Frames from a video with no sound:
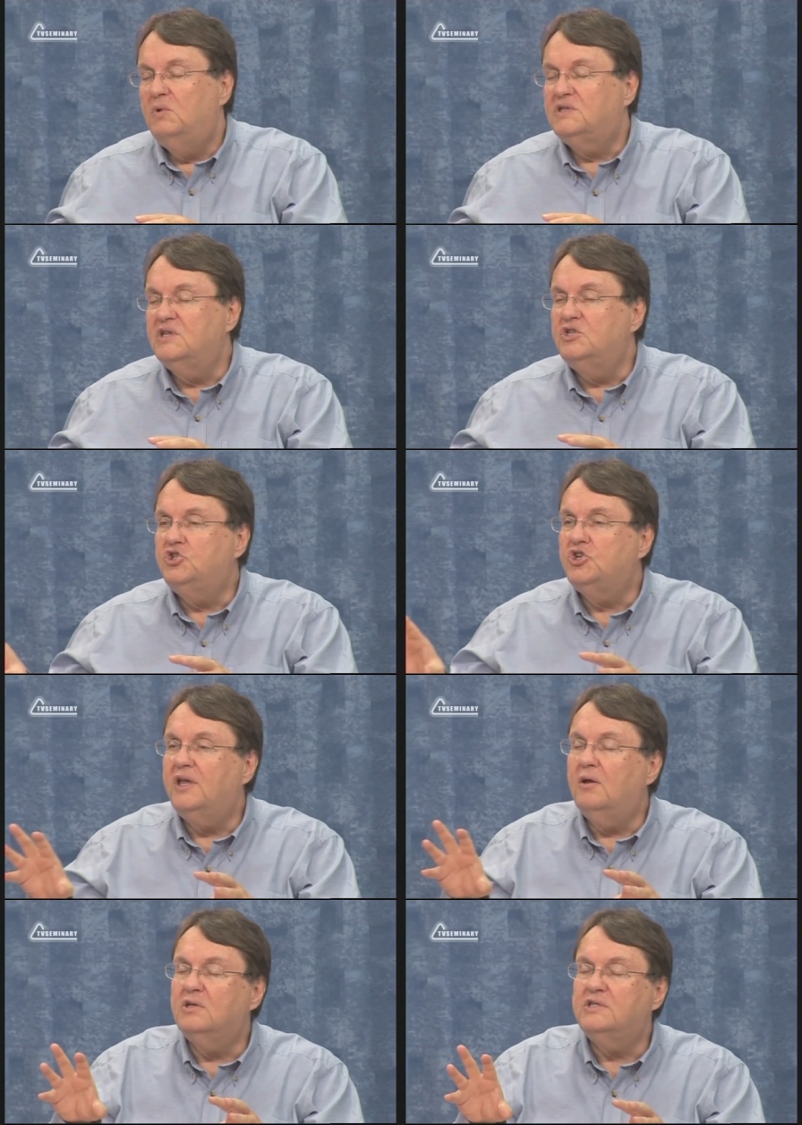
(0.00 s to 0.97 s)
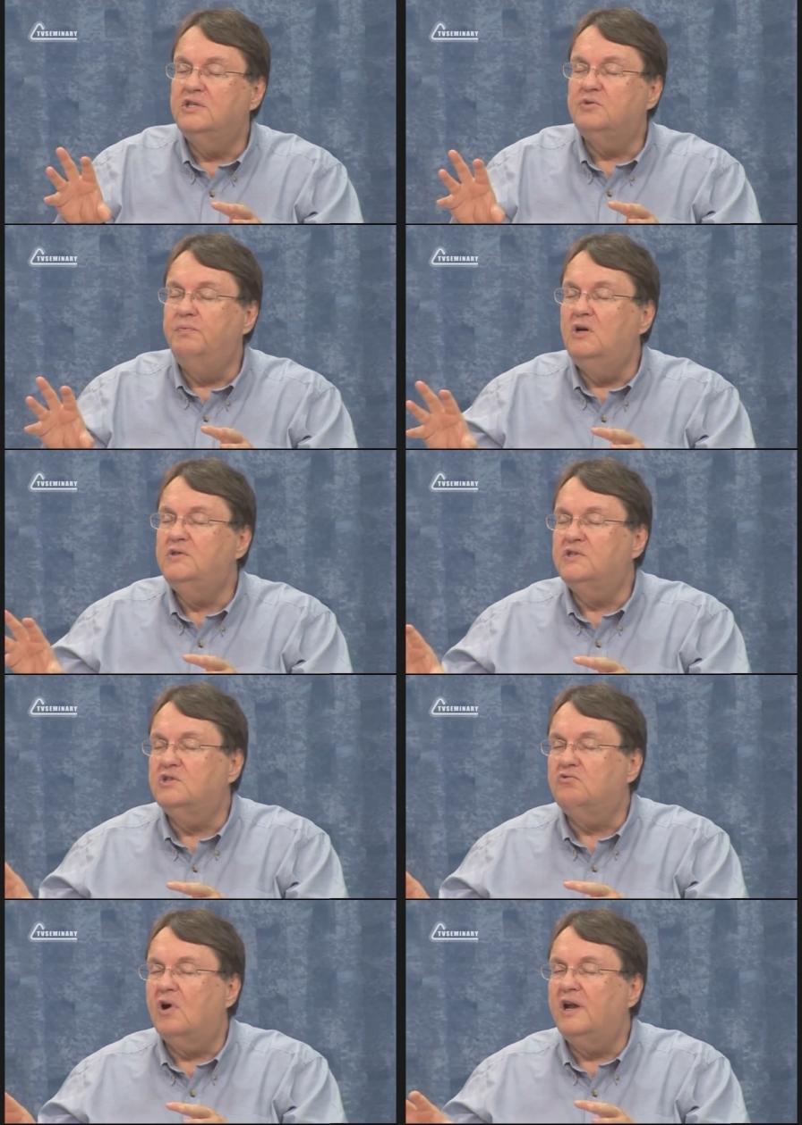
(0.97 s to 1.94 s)
But since, Jake, since
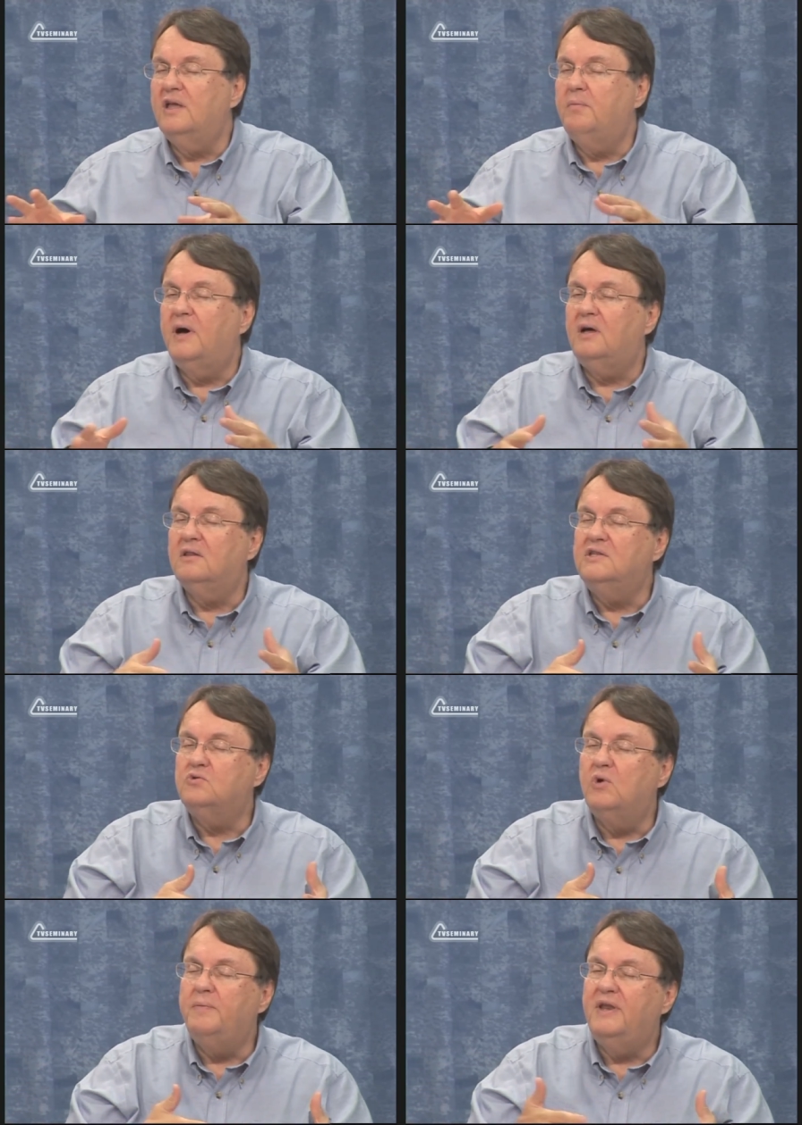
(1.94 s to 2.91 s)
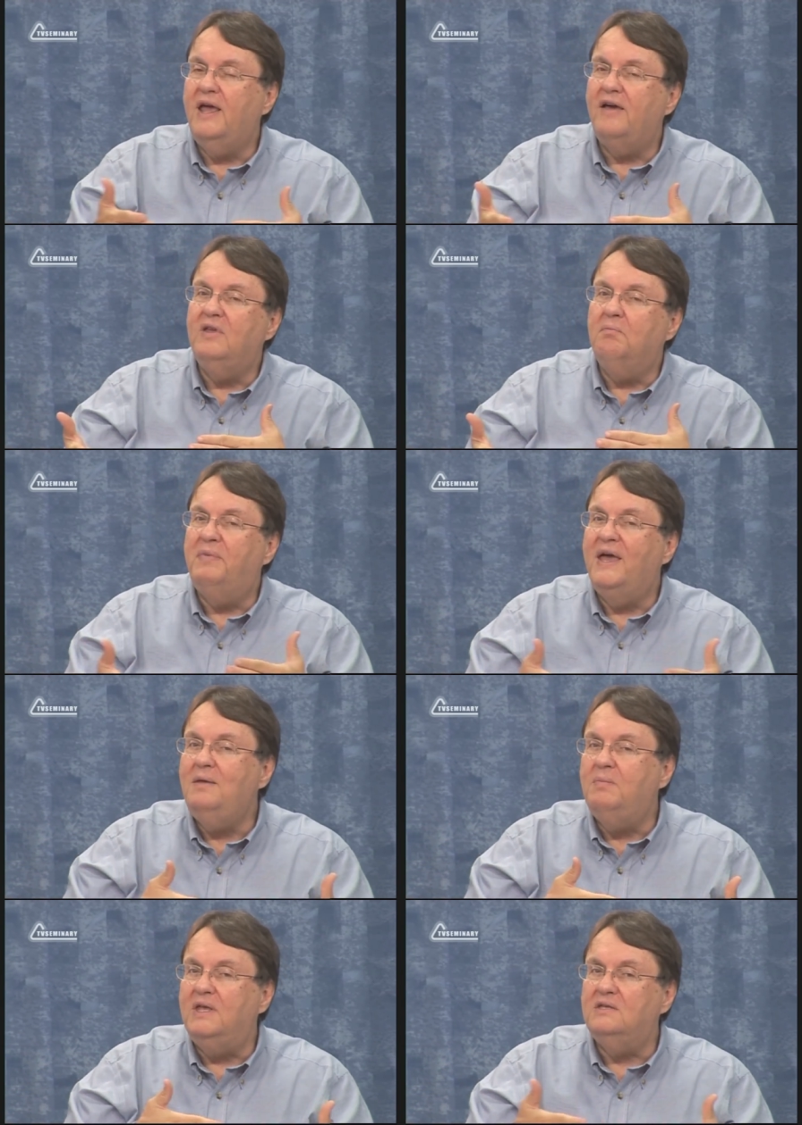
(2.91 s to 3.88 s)
Moses is writing about these women having
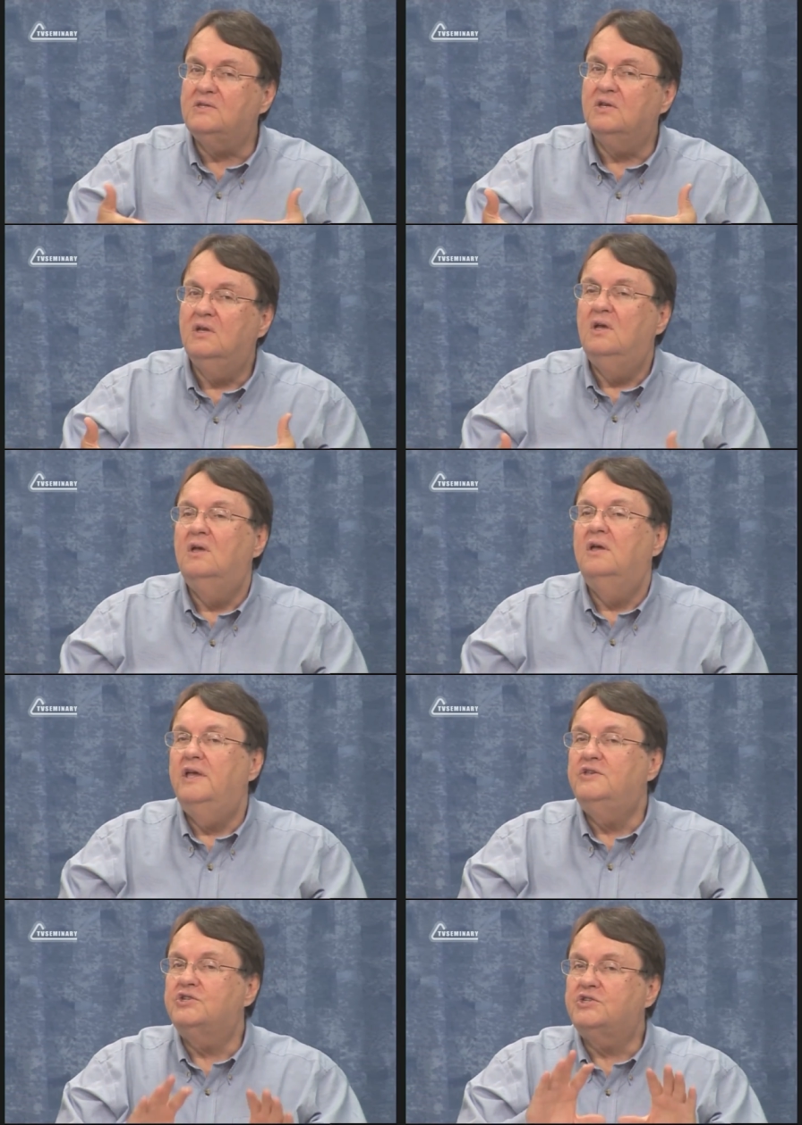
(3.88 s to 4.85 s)
babies, he